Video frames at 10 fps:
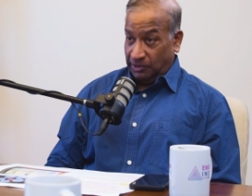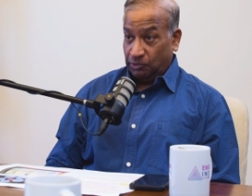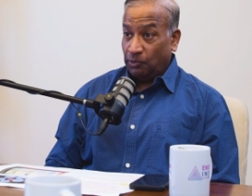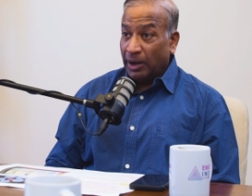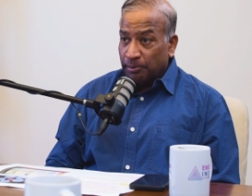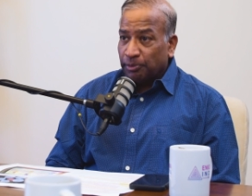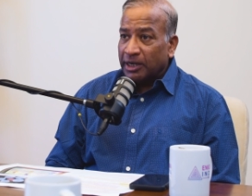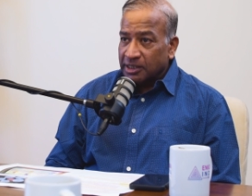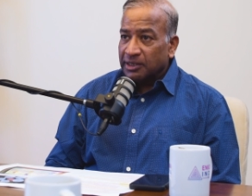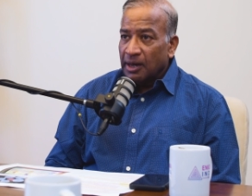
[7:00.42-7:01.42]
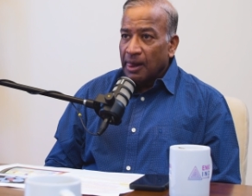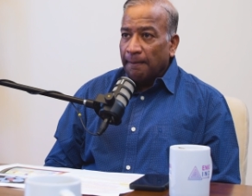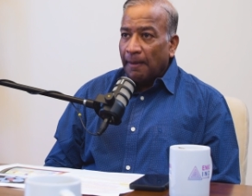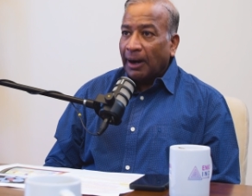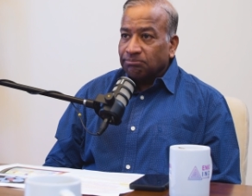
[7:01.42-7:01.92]
mm. is hmm. quite impressed,
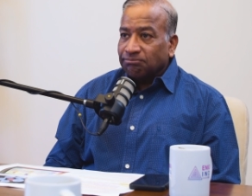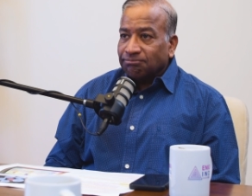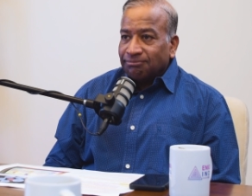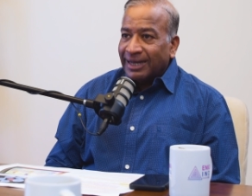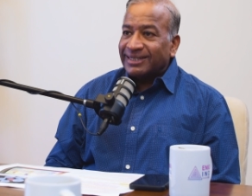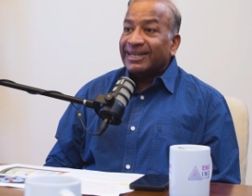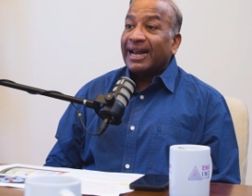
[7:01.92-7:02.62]
mm. but doesn't